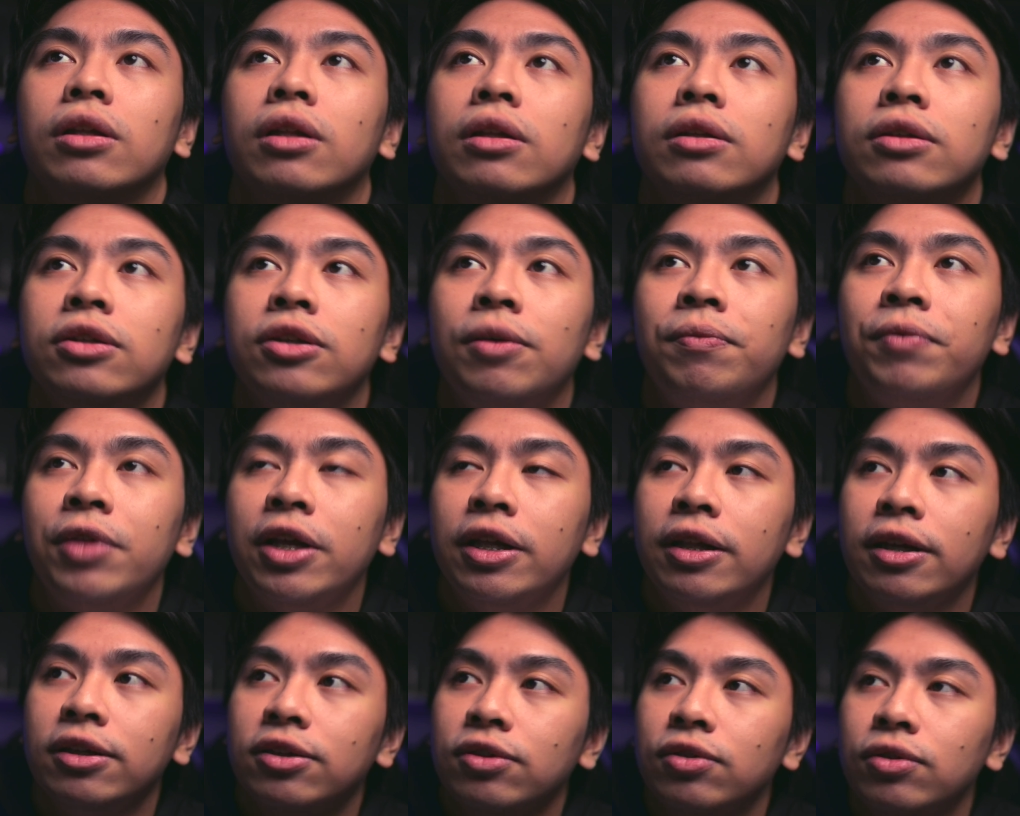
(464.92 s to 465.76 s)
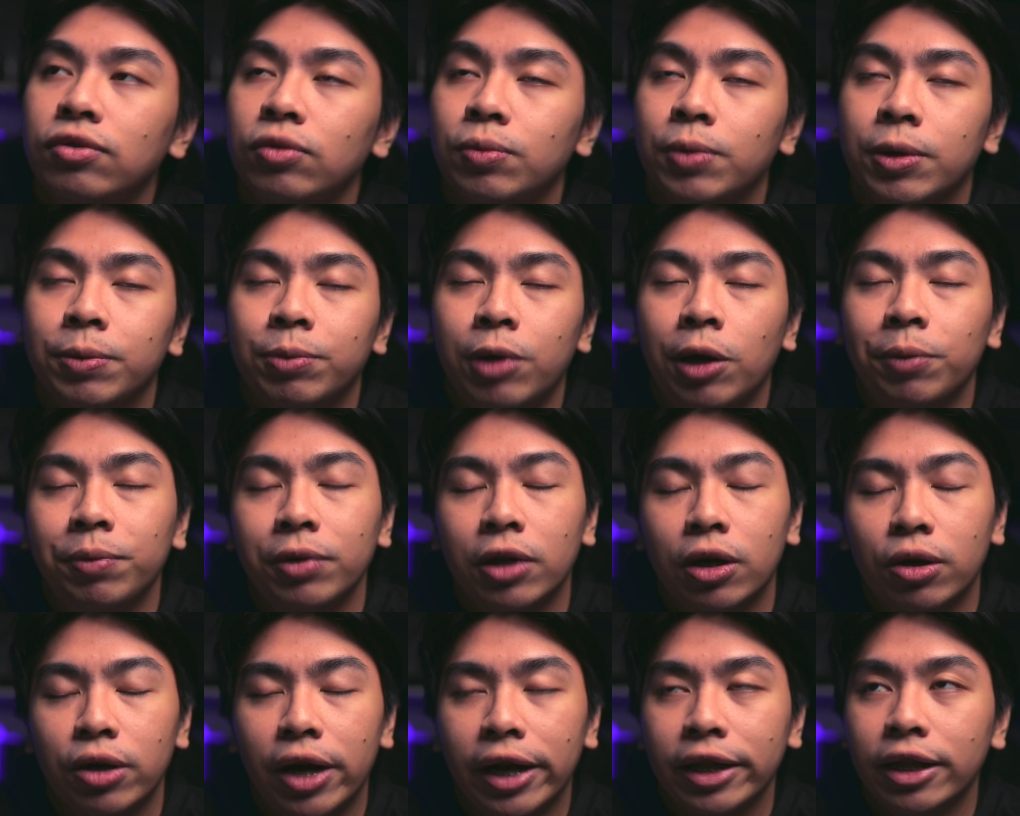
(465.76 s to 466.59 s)
something that's super
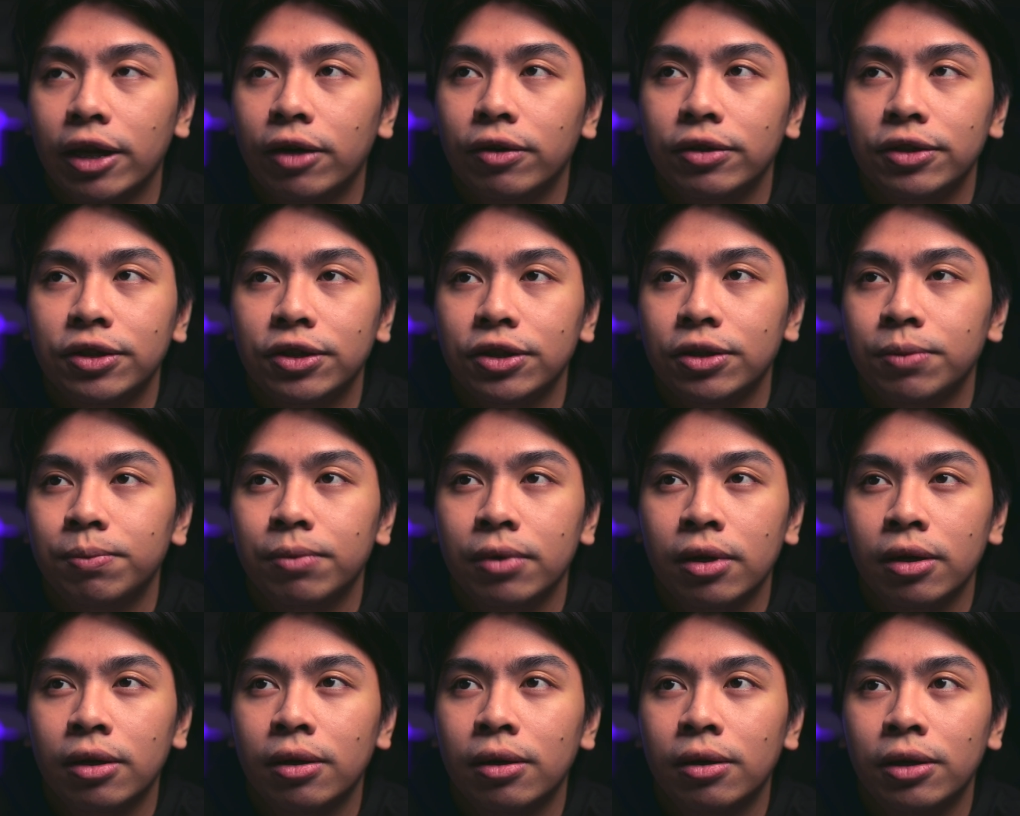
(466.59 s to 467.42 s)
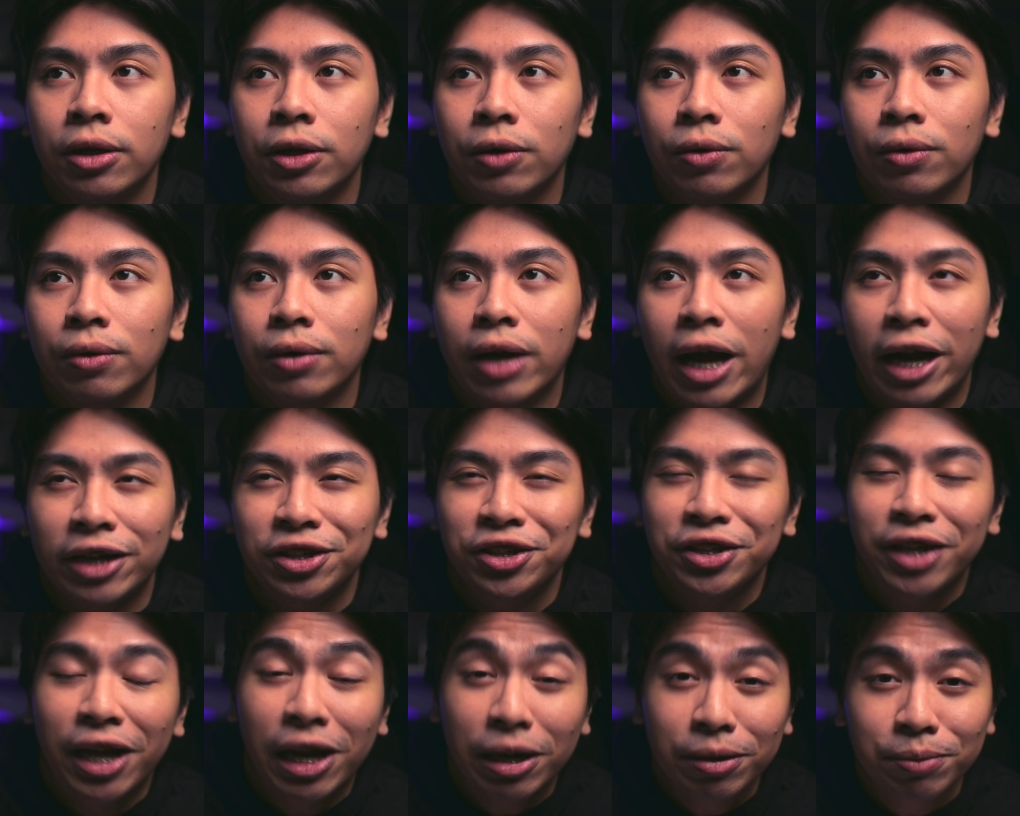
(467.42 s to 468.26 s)
popular right now is just,
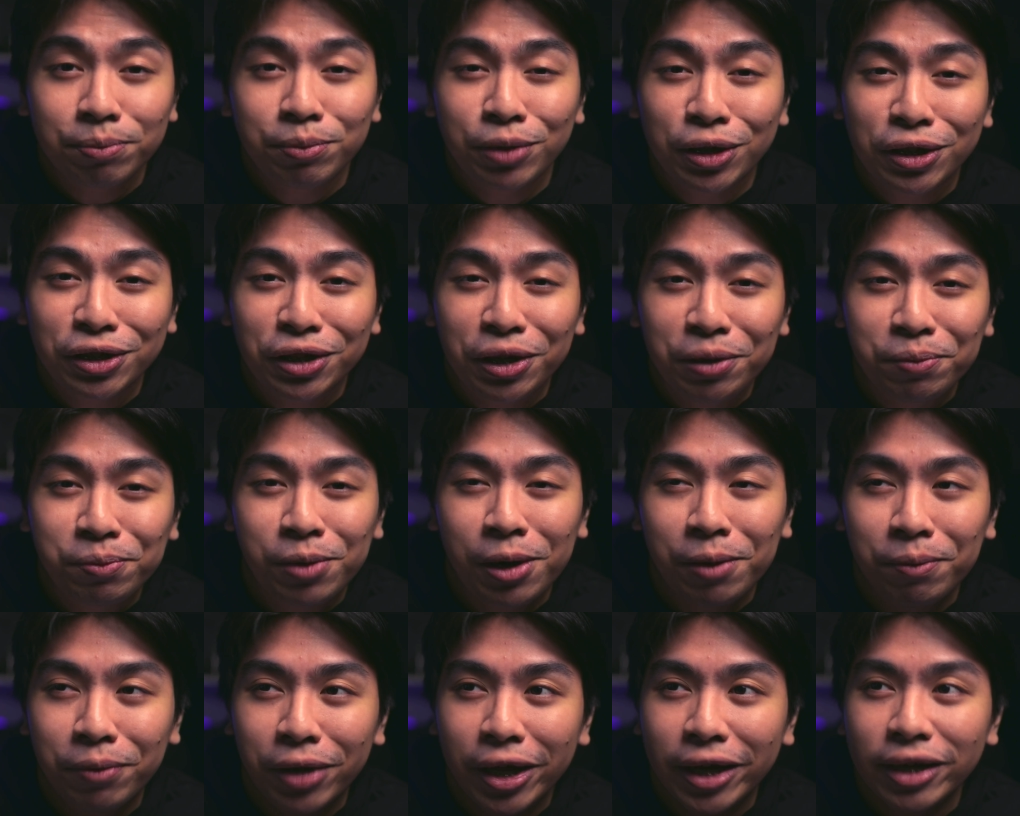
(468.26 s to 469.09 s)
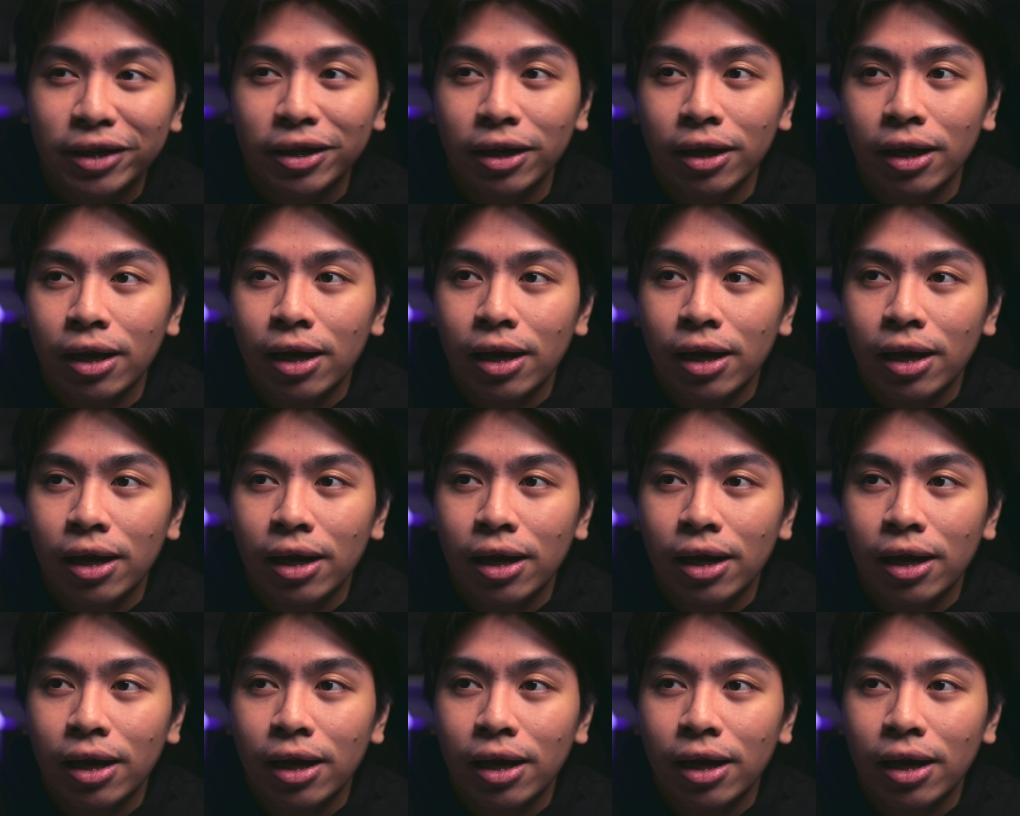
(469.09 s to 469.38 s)
hashtag build in public.